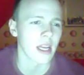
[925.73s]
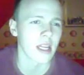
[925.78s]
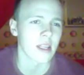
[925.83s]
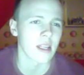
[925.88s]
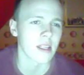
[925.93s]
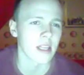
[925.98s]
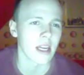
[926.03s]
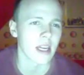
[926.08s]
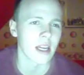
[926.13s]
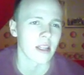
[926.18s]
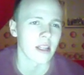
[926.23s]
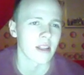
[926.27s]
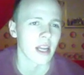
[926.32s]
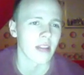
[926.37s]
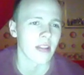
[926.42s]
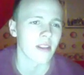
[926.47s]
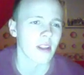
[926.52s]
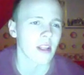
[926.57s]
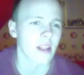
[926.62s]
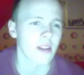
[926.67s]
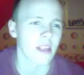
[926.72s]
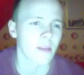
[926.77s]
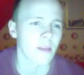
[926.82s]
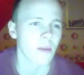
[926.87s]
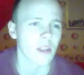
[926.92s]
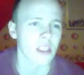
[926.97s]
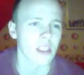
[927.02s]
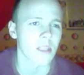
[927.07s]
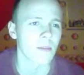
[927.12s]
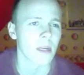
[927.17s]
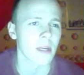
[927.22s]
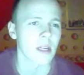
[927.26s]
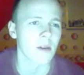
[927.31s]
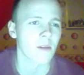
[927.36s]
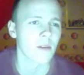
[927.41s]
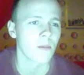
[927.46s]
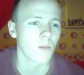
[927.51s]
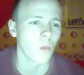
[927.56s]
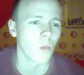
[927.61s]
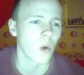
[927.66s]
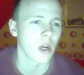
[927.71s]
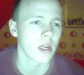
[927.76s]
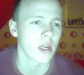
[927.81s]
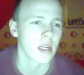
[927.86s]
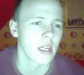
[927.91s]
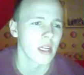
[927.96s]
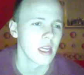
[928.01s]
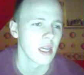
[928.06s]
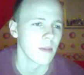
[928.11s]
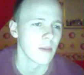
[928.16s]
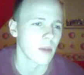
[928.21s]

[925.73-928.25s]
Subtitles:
And yeah, I think the T-Bolt is the better one